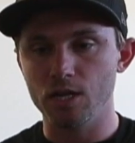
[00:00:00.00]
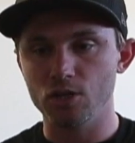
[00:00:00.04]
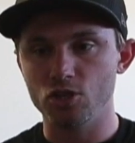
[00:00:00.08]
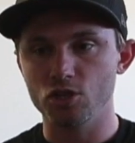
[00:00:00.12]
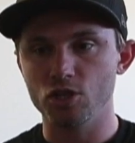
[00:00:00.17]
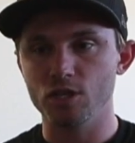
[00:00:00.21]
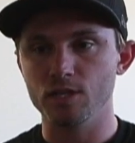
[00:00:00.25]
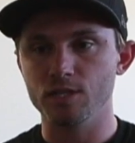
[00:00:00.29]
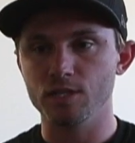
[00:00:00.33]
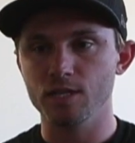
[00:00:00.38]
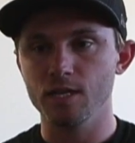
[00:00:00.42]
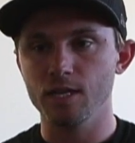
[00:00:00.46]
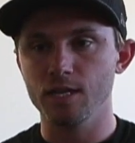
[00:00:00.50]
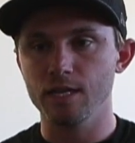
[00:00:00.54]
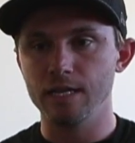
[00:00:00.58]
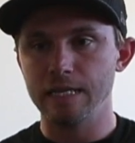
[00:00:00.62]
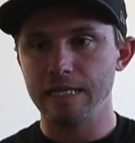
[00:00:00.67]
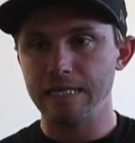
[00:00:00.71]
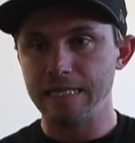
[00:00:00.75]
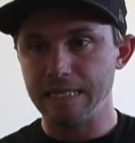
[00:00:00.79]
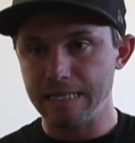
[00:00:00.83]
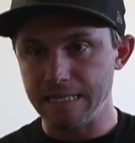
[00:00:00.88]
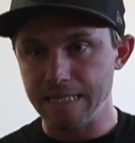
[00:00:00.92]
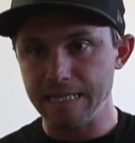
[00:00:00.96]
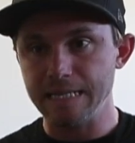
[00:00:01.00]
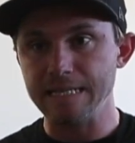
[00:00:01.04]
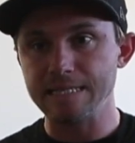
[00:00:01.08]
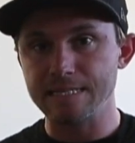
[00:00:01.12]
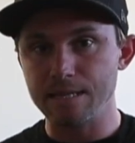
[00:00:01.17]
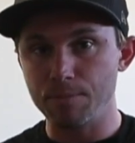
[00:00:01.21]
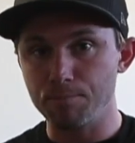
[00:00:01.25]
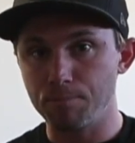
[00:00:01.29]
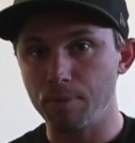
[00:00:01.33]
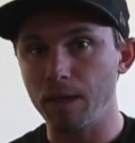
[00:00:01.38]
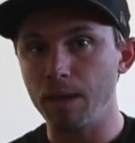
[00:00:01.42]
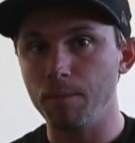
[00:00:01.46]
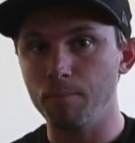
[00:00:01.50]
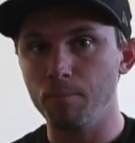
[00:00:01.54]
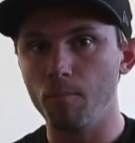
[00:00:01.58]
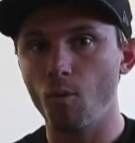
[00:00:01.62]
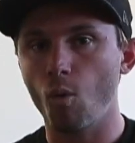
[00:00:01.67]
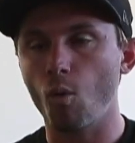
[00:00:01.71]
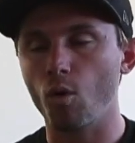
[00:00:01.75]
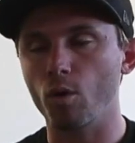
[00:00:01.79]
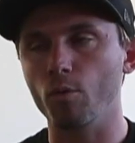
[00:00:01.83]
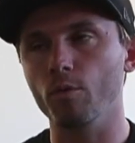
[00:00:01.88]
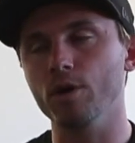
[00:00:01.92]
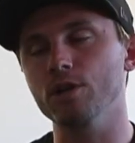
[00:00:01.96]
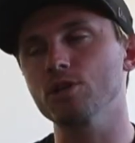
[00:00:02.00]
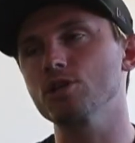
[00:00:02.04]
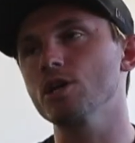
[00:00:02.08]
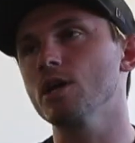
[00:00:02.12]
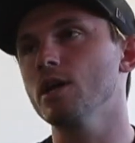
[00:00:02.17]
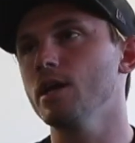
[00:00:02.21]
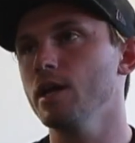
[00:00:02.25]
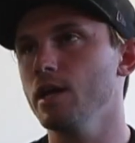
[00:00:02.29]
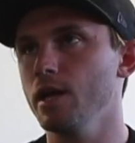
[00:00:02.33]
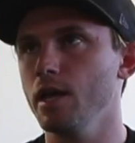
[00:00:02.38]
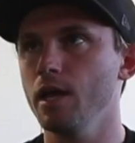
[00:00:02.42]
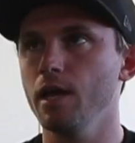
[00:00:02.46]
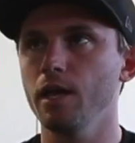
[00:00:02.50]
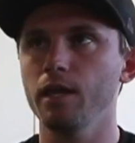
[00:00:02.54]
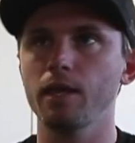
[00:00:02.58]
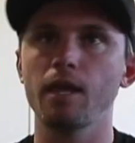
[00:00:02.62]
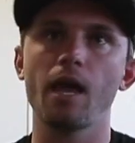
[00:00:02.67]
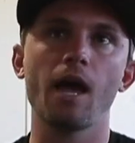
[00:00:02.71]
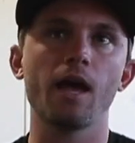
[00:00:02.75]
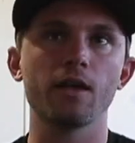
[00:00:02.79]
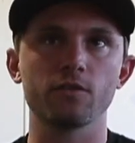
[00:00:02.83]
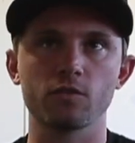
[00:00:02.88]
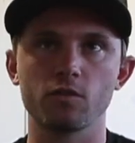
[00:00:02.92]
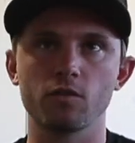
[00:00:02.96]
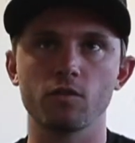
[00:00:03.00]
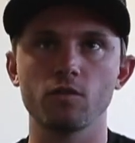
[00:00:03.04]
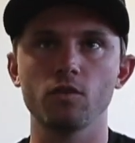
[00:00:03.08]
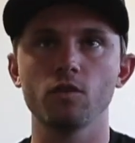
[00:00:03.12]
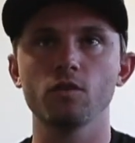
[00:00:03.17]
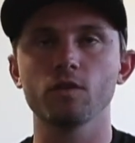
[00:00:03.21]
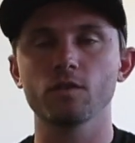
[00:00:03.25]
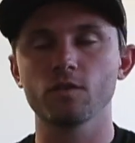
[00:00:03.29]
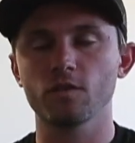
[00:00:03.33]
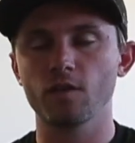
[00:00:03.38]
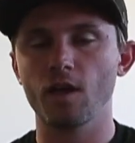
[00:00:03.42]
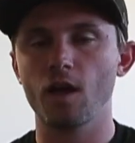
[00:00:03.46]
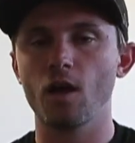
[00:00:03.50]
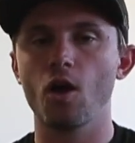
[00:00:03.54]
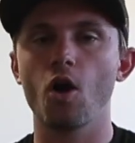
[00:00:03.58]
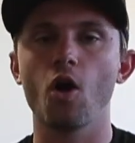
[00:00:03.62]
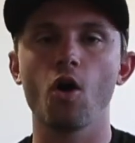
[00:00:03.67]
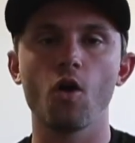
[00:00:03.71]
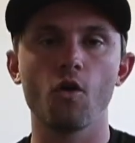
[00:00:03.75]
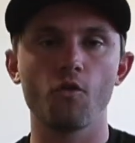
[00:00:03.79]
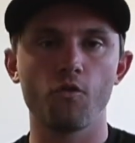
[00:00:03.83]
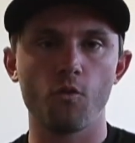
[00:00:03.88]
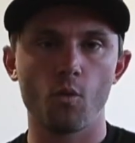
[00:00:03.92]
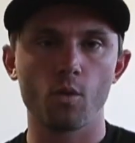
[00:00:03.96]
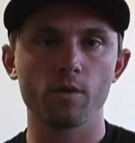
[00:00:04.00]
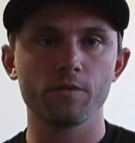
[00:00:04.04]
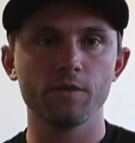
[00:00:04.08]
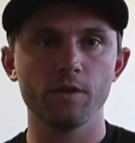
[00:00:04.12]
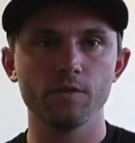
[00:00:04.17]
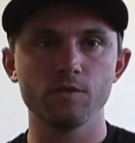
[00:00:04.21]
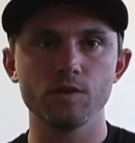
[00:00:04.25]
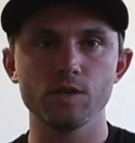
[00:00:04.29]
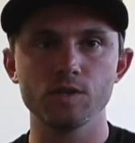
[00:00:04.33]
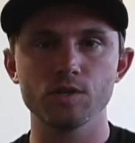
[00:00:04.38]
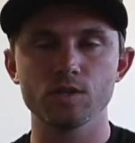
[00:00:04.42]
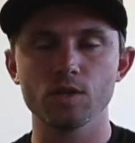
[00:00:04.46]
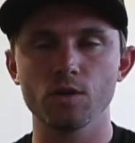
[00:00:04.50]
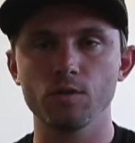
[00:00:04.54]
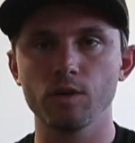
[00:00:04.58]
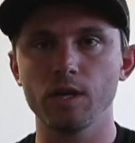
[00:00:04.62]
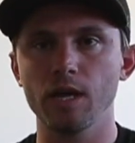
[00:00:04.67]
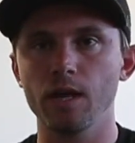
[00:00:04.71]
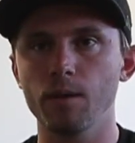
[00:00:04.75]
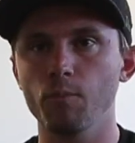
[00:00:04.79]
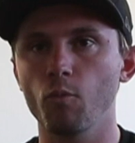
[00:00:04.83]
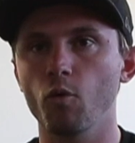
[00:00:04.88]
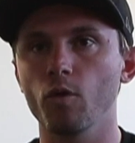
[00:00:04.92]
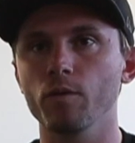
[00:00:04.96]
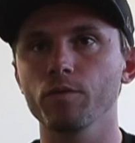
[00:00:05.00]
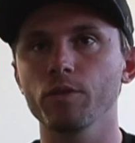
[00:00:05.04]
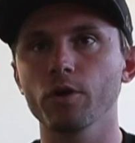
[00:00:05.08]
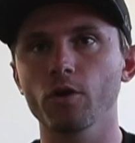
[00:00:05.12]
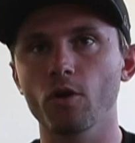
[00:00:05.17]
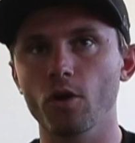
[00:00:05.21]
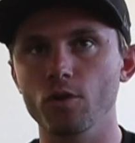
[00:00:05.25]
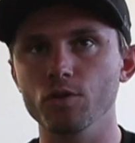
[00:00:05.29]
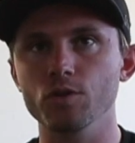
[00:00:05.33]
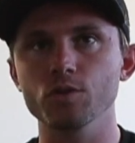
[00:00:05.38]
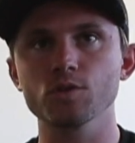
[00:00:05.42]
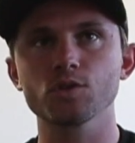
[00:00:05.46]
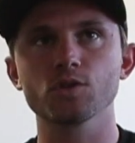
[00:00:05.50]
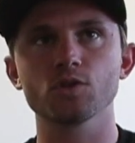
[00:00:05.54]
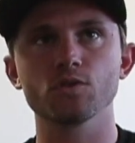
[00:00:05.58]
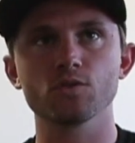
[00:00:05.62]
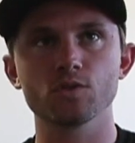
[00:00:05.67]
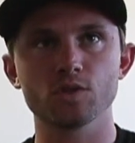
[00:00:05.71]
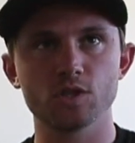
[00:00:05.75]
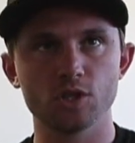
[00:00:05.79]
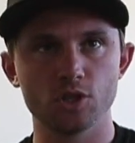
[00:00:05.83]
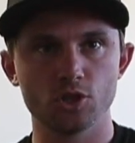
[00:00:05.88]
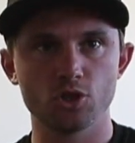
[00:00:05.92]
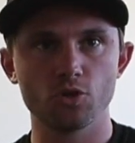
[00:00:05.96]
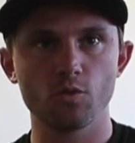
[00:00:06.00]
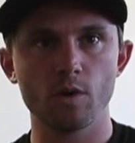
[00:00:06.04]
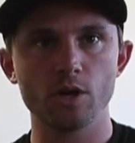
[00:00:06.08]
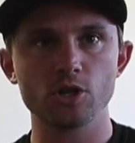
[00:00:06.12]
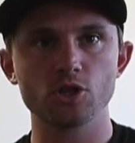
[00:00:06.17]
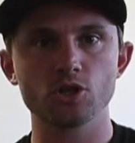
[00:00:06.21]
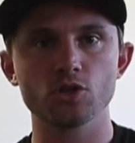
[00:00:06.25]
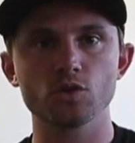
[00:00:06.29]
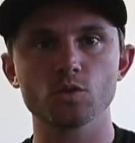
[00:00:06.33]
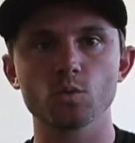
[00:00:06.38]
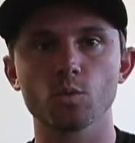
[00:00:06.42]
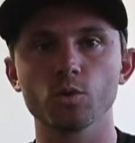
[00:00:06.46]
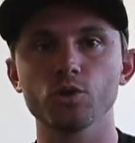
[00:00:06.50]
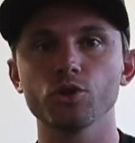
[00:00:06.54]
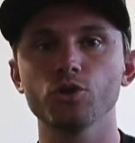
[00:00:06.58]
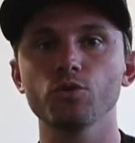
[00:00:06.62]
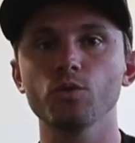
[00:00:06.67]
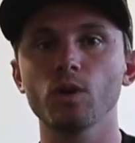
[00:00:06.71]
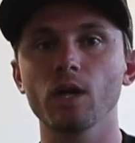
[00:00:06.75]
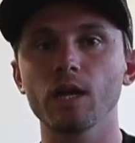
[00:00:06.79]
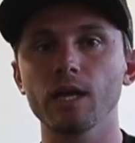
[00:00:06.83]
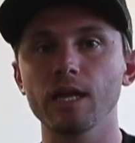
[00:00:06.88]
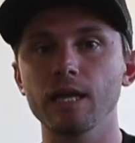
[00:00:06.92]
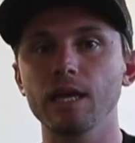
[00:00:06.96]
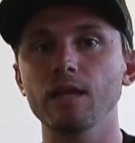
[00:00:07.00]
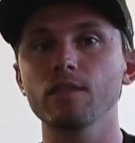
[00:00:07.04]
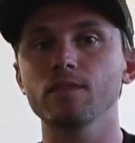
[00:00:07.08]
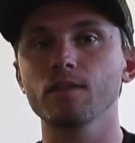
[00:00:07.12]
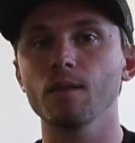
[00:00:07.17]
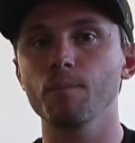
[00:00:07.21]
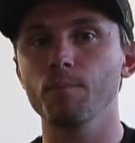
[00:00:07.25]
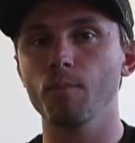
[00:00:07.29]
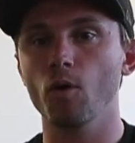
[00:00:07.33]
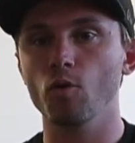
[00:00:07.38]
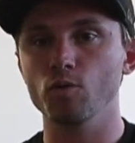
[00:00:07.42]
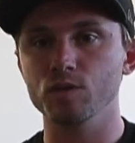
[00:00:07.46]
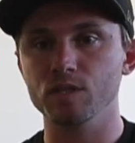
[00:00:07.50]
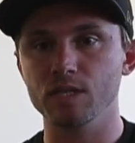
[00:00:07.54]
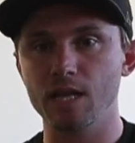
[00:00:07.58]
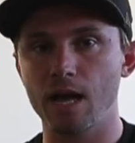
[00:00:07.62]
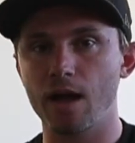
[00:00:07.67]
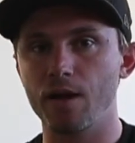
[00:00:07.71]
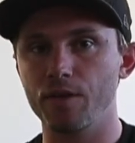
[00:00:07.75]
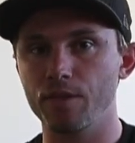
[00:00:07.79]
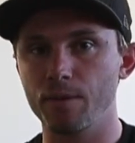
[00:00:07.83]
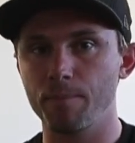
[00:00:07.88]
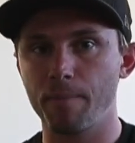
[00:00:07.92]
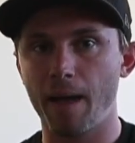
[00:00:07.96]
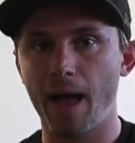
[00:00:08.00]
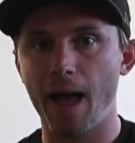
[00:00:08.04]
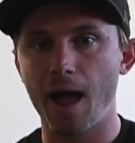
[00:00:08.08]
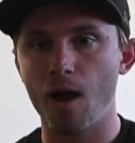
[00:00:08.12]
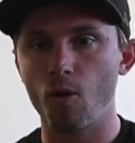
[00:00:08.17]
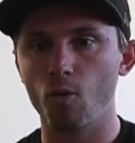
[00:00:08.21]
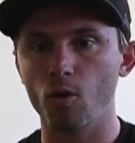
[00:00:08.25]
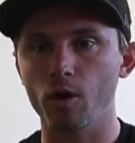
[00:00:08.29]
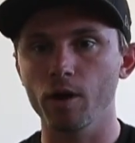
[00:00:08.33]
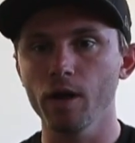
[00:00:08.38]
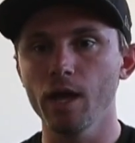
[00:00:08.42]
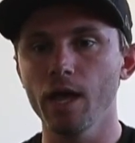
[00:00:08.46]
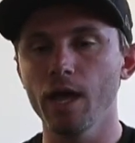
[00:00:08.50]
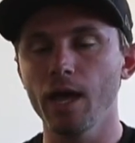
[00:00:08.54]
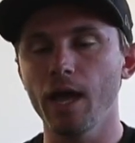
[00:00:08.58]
It just needs a bit more, which yes, you can say, oh, 450s don't need any more. There are those certain situations where you can get the most out of the power.